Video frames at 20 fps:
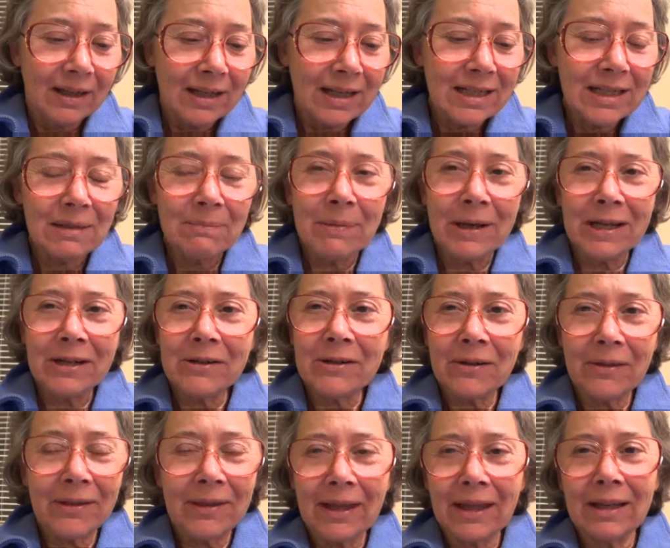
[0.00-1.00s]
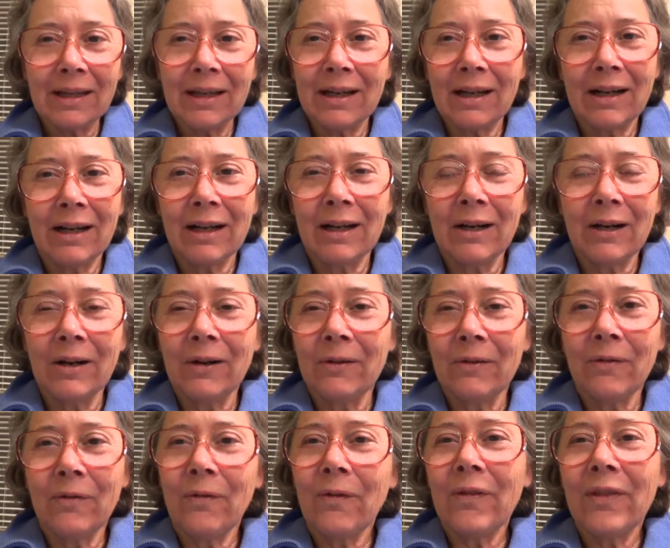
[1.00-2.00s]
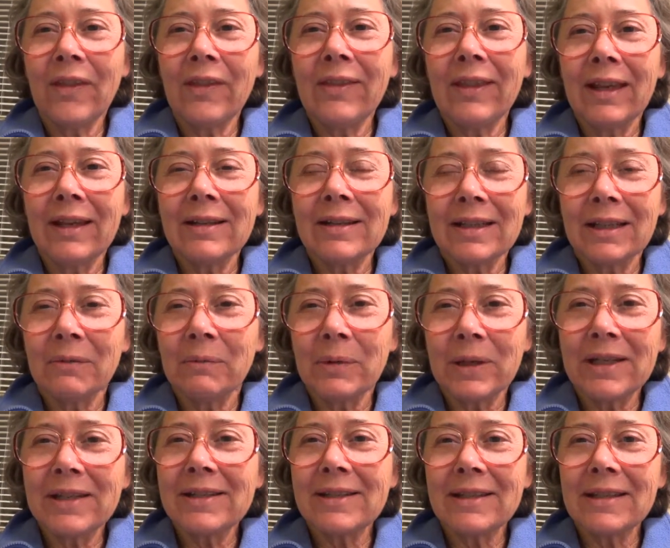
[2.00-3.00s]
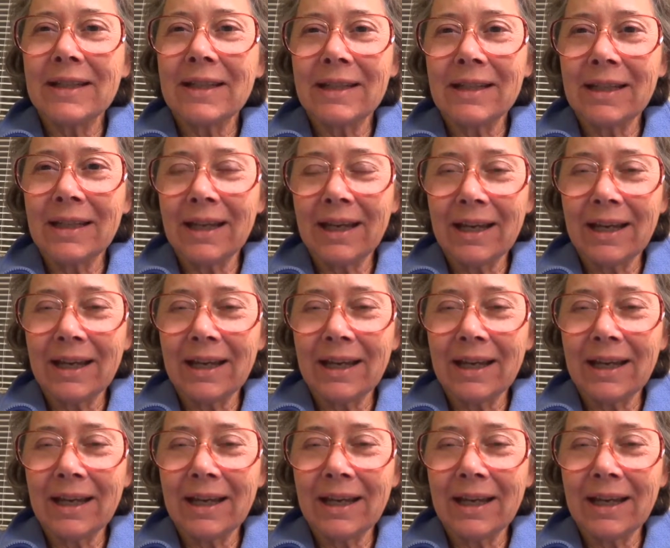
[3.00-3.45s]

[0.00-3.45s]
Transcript: it's better to think of the things that we see